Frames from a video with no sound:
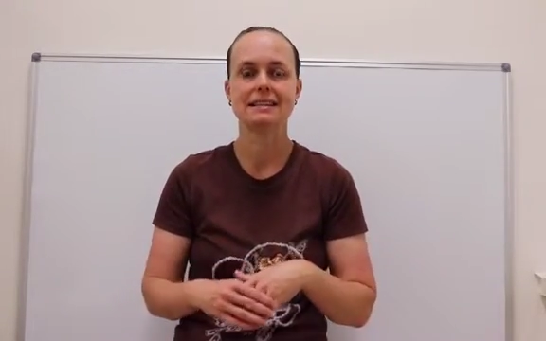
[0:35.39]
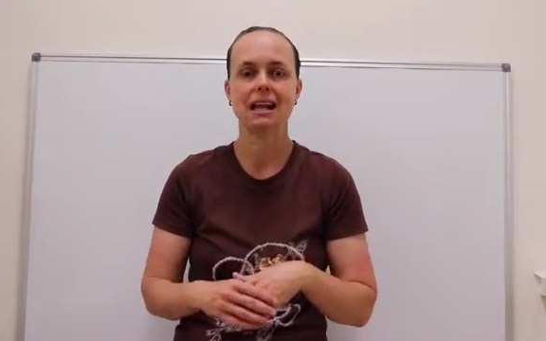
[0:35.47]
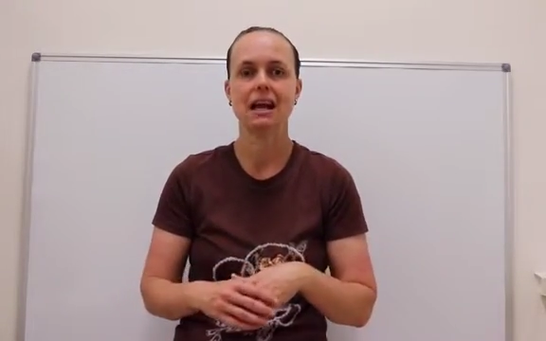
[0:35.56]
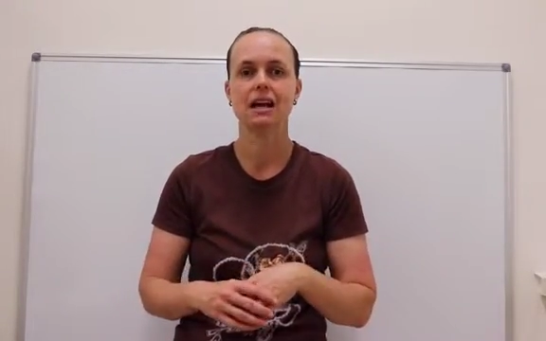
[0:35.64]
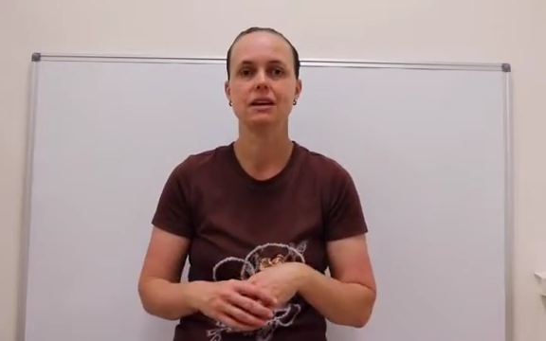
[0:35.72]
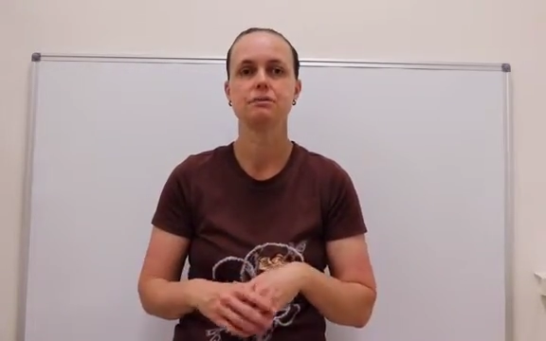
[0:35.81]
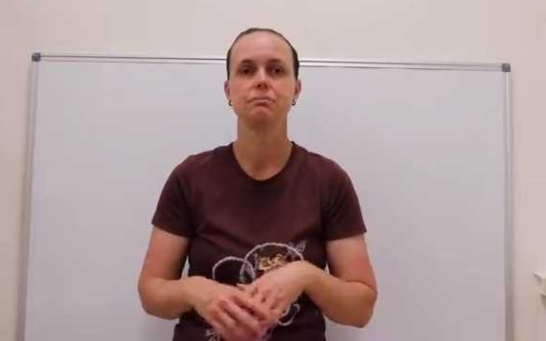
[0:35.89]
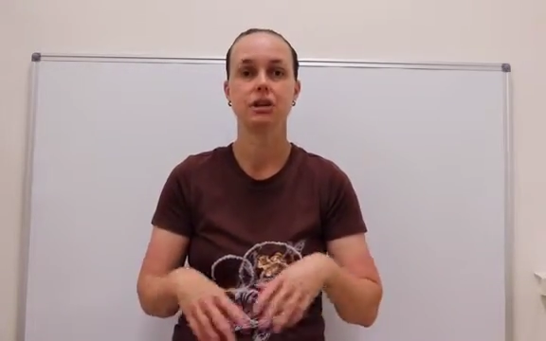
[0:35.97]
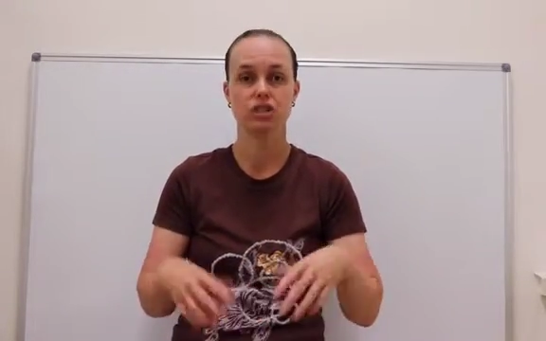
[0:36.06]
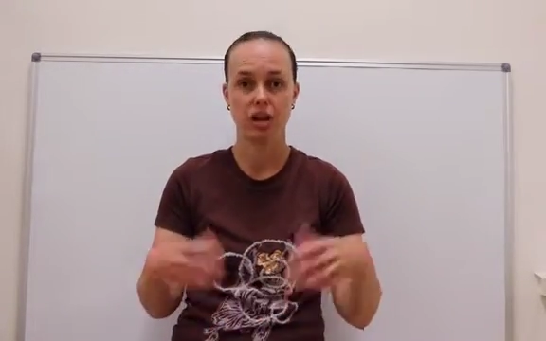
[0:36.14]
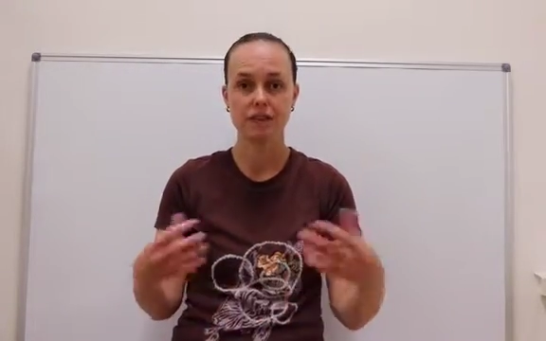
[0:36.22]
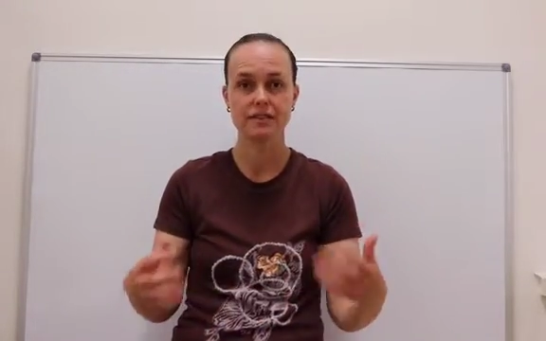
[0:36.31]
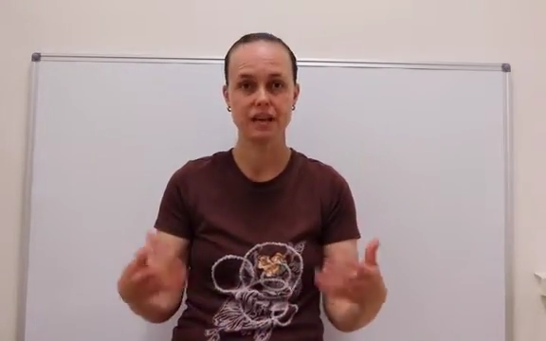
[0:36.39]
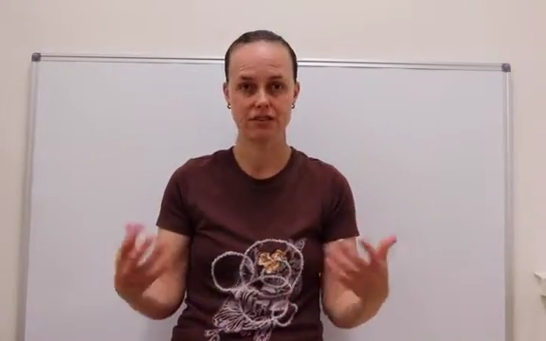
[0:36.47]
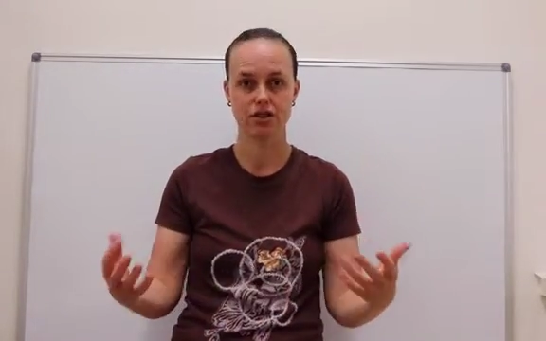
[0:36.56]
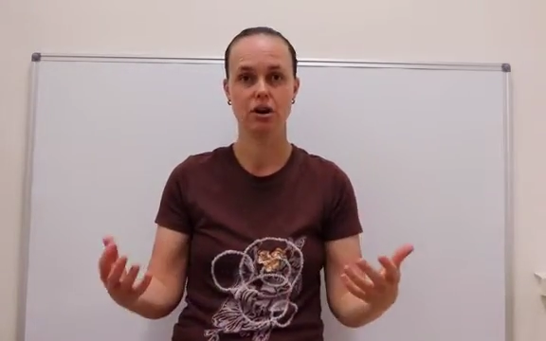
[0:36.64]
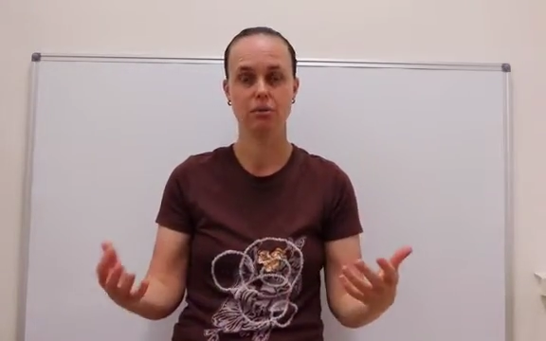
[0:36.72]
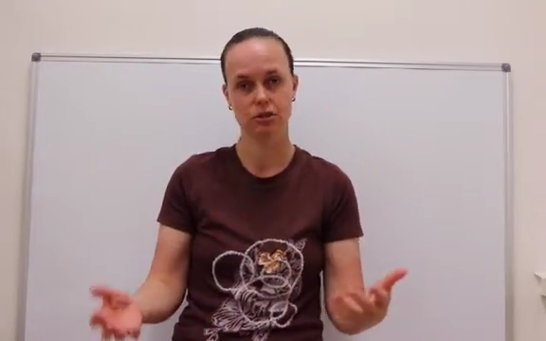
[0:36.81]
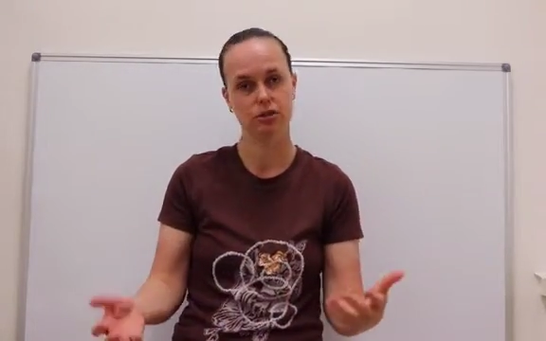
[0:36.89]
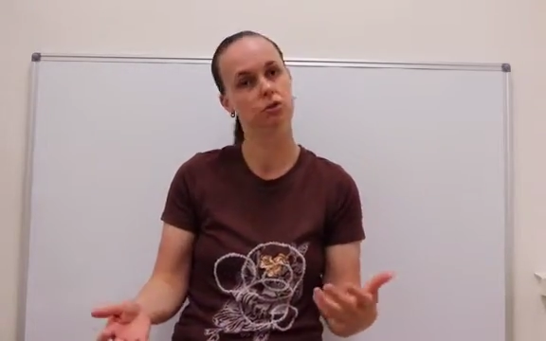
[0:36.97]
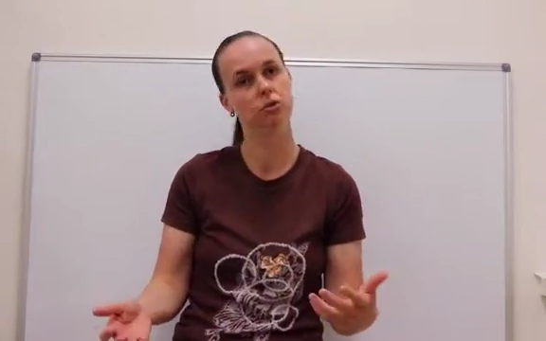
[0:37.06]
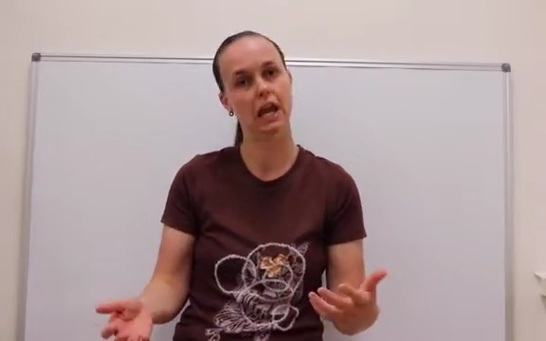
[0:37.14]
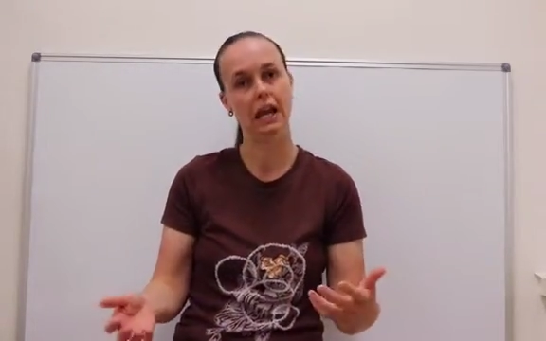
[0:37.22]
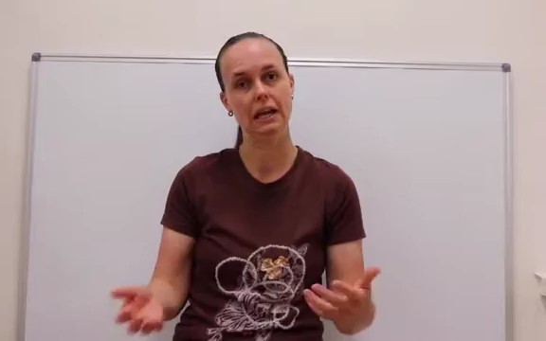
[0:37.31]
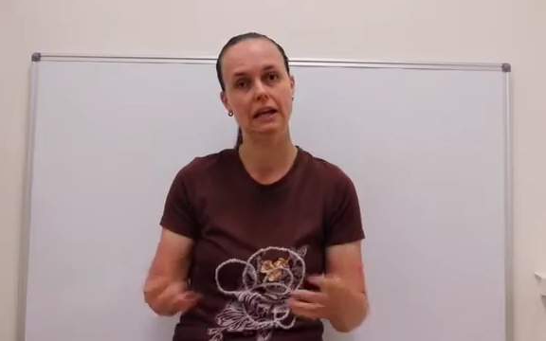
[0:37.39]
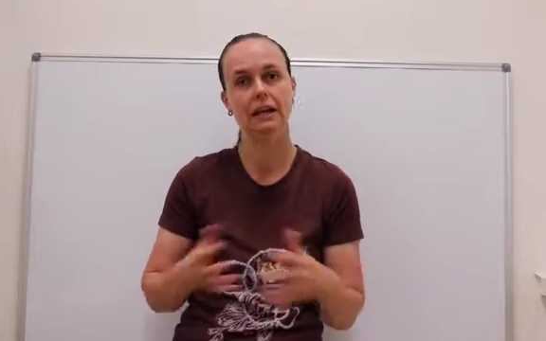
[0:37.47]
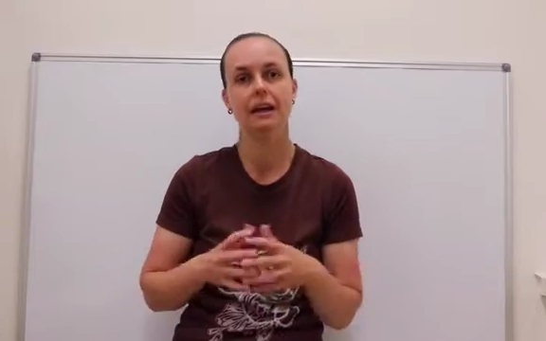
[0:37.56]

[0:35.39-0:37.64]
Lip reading: that my child's having trouble talking.